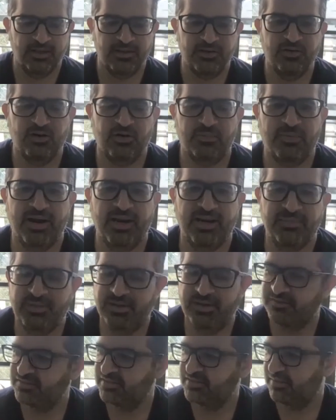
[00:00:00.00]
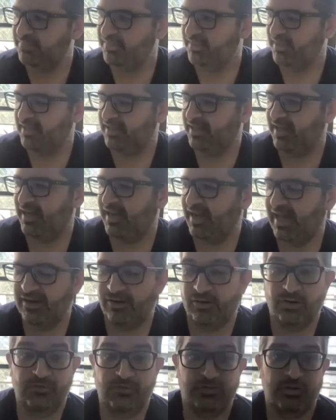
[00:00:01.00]
You remind me of something. I
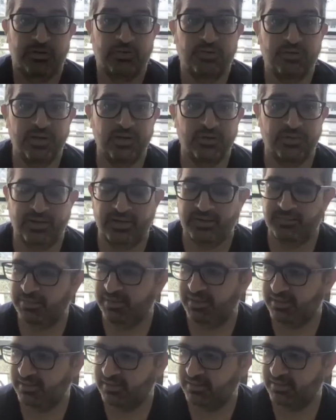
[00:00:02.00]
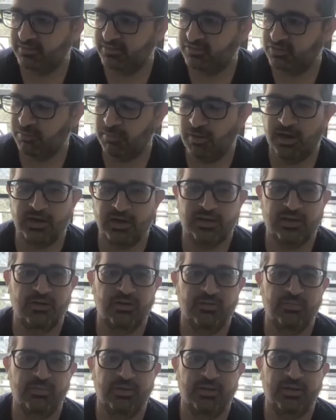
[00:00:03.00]
don't know if you agree to it, but so Mark
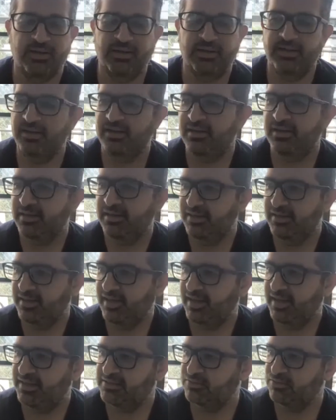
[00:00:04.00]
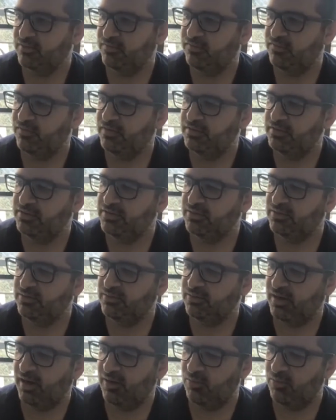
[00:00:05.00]
Cuban has referred
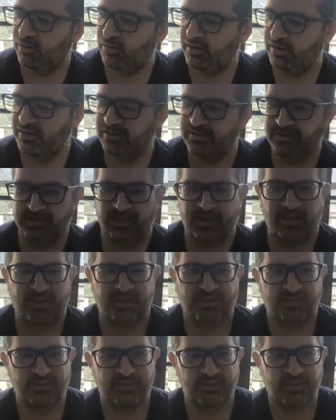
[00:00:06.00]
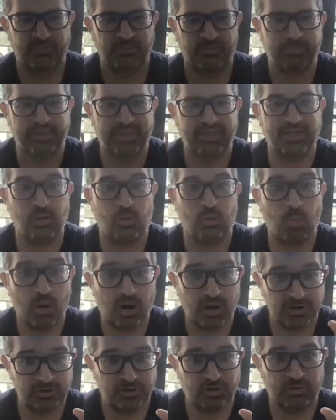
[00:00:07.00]
to a word being a
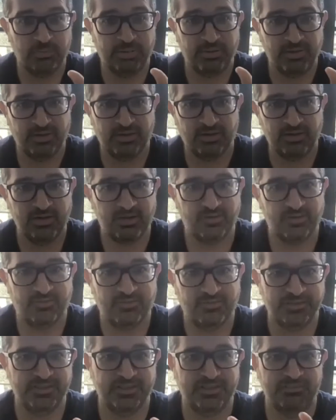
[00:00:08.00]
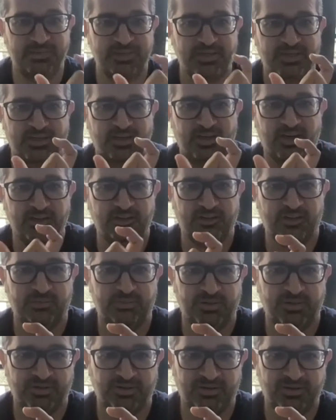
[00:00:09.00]
wantrepreneur versus being an
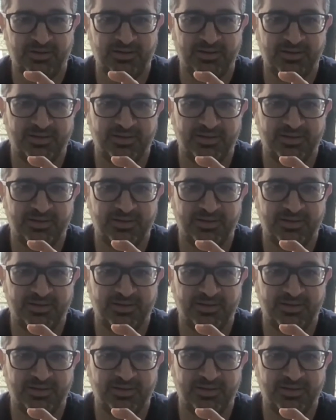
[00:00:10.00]
entrepreneur.